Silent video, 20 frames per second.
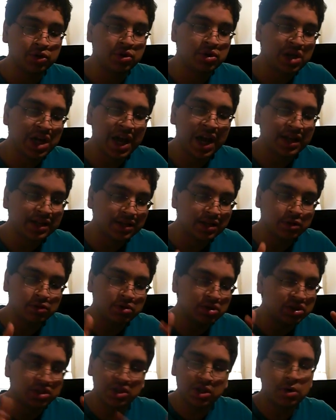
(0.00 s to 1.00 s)
You
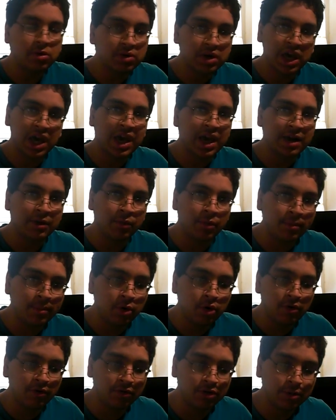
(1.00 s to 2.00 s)
still can't
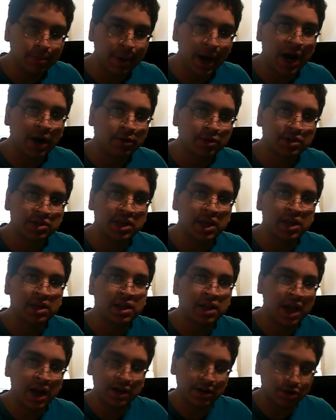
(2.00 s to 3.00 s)
remove the power
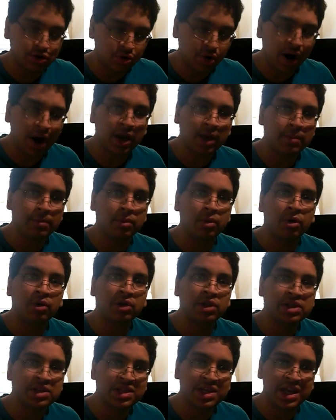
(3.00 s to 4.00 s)
scaling out of Dragon
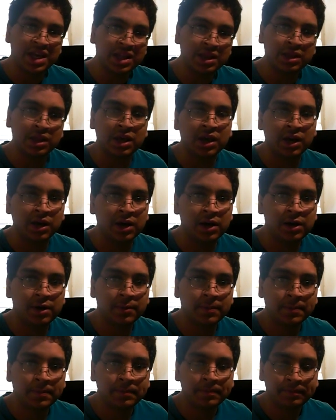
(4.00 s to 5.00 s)
Ball. It's in there.
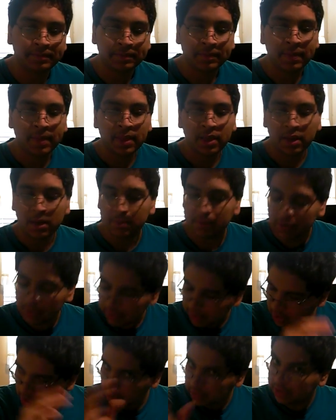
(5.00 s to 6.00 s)
But
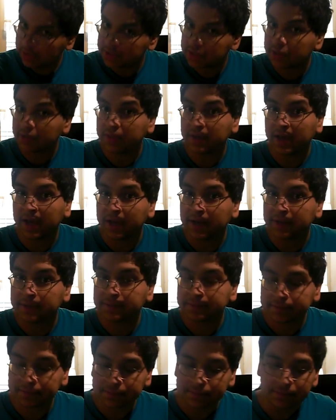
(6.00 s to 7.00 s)
regardless of that,
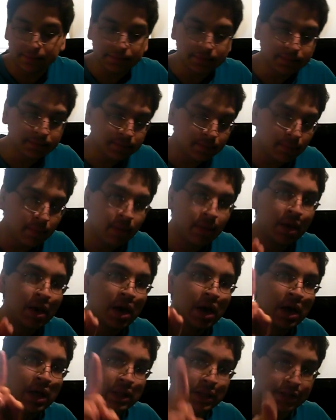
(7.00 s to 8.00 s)

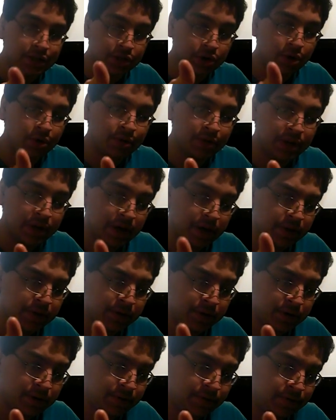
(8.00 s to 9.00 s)
let's go to the
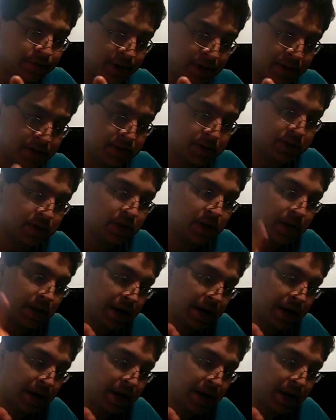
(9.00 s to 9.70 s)
other feats.